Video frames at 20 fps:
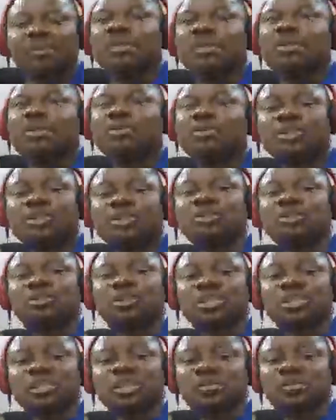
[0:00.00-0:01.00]
Tell me the
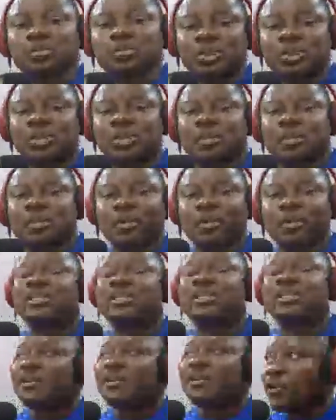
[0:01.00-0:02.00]
coaches you think we should
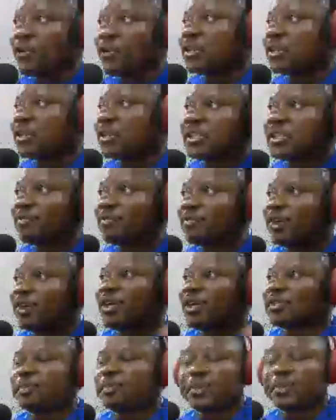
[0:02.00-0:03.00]
appoint for these
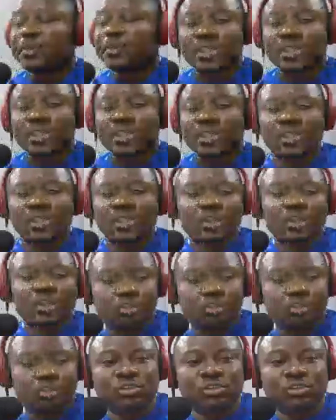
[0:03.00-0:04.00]
various positions.
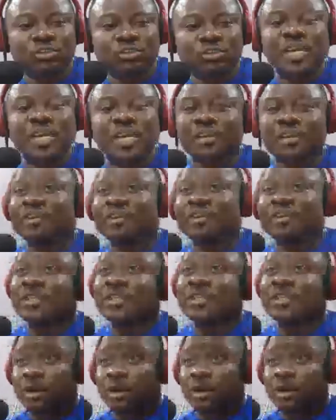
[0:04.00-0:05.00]
You need to get involved
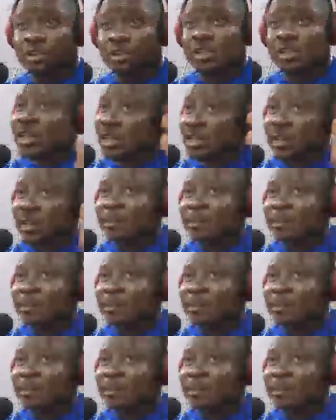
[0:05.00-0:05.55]
with your country.